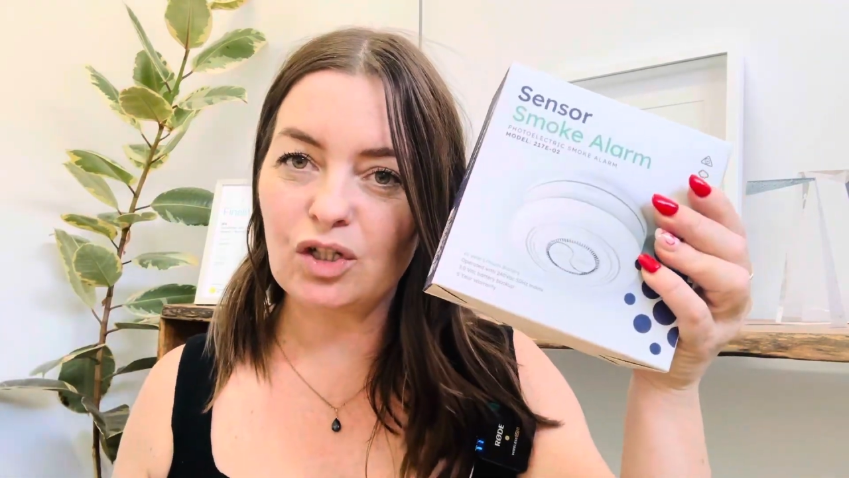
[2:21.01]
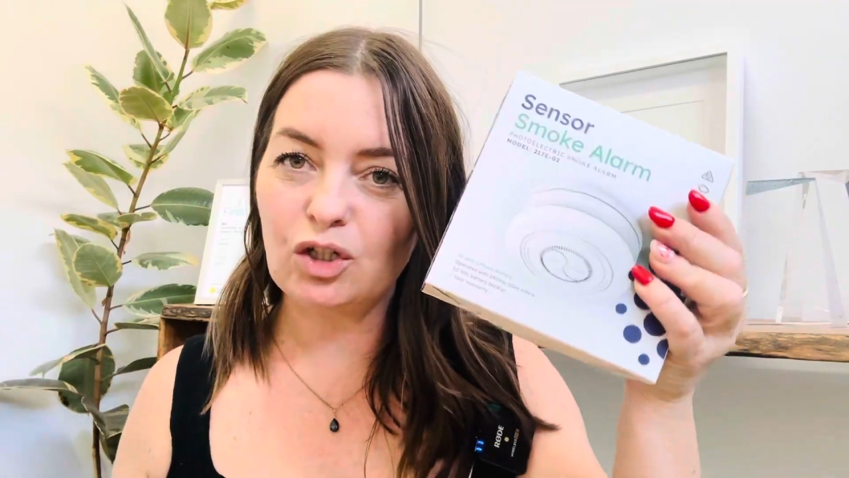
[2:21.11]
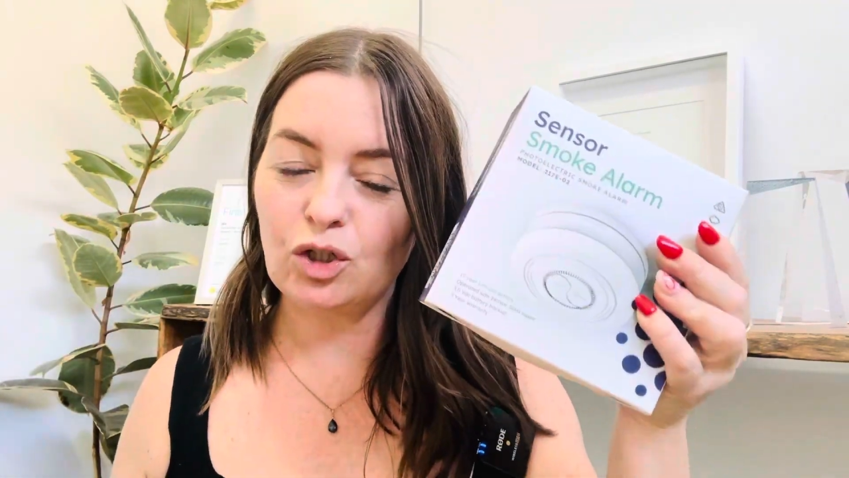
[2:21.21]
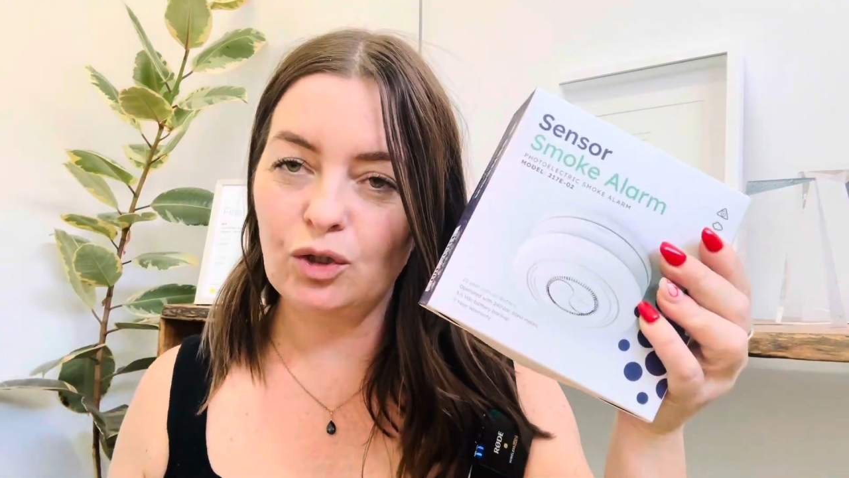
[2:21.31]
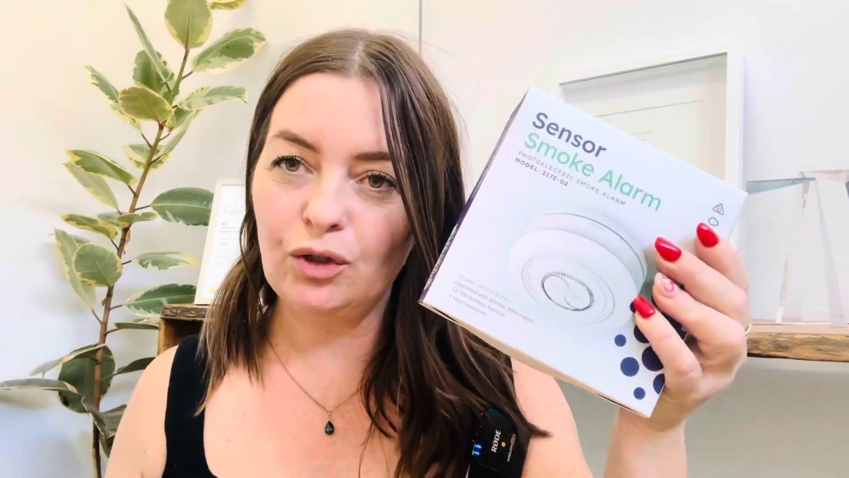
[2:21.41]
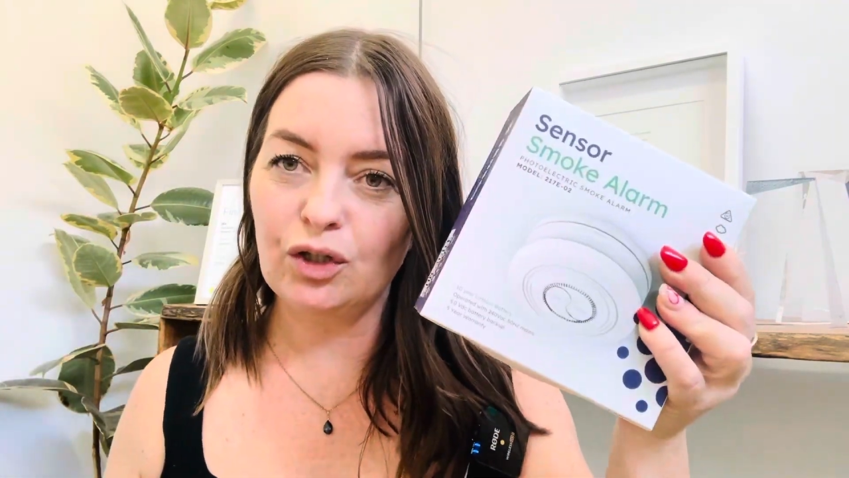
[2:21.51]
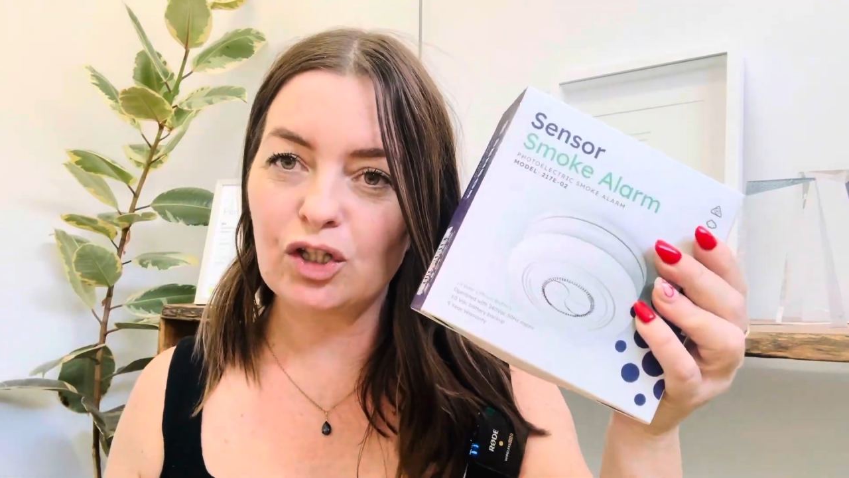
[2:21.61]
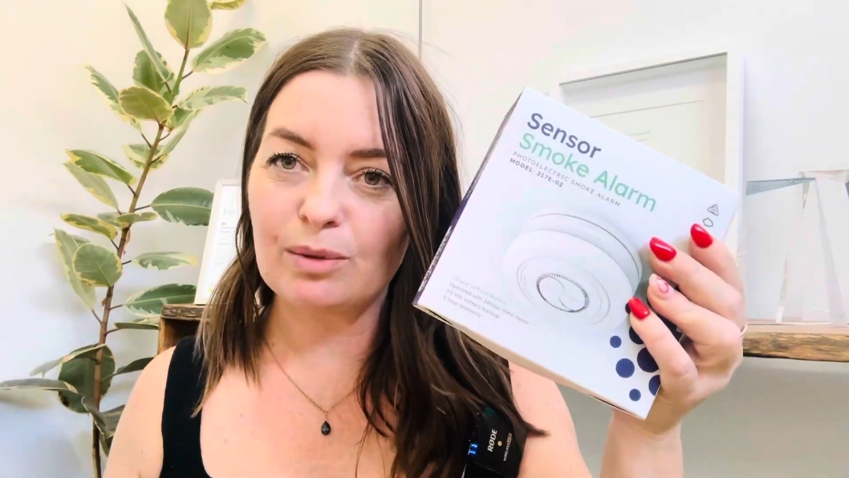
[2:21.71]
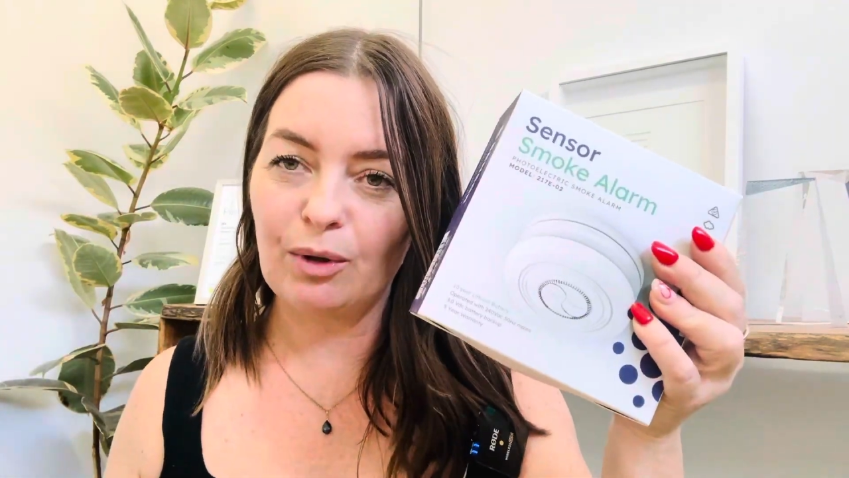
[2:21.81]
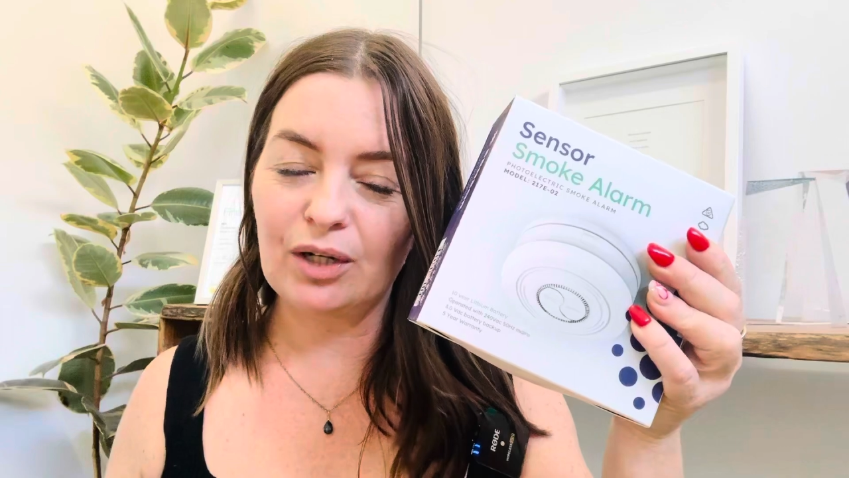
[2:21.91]
to the
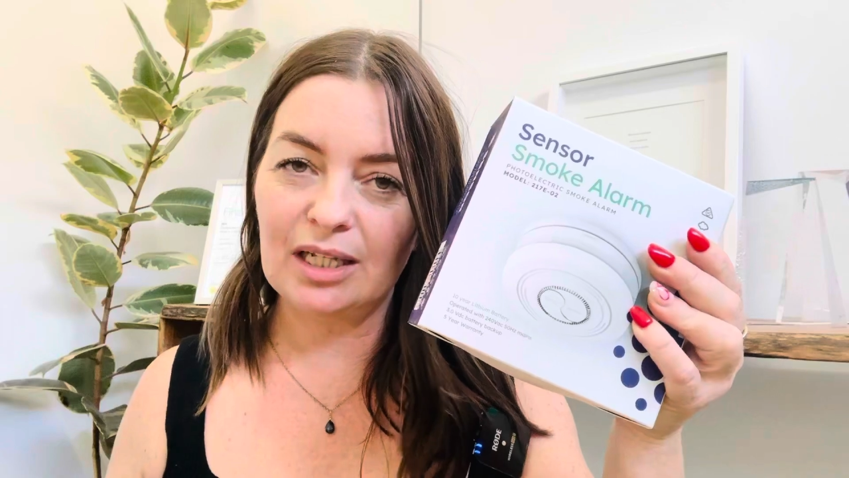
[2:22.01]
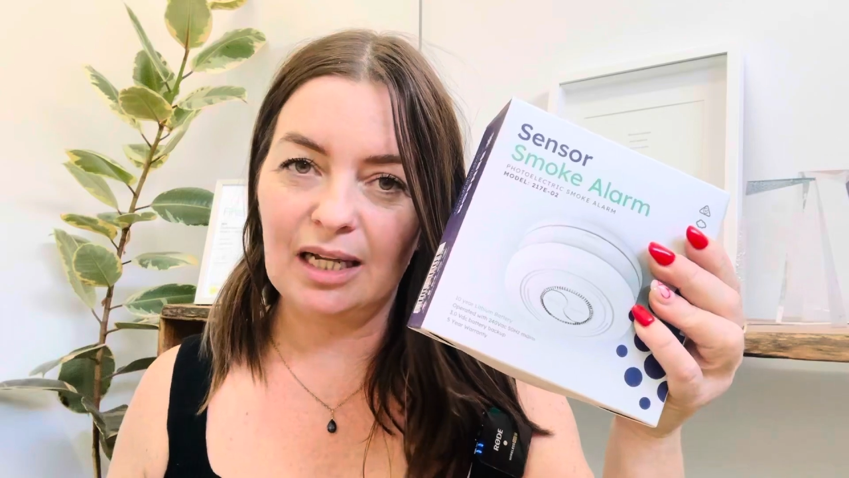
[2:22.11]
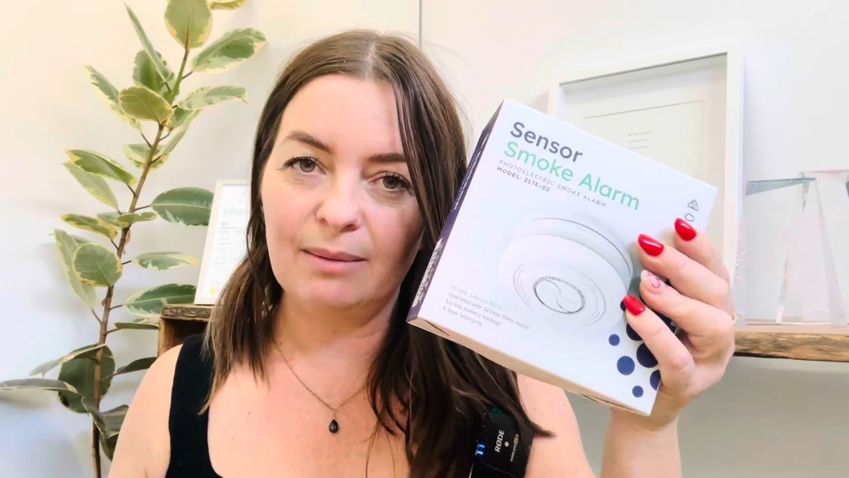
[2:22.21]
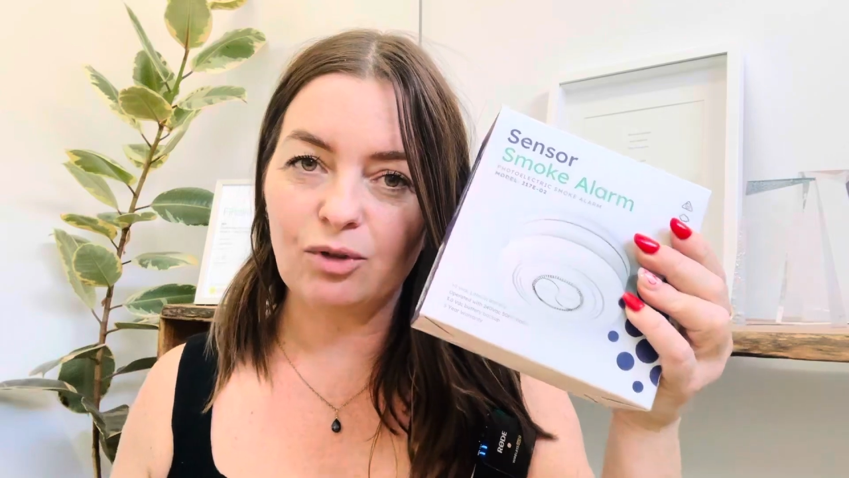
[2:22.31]
smoke alarm.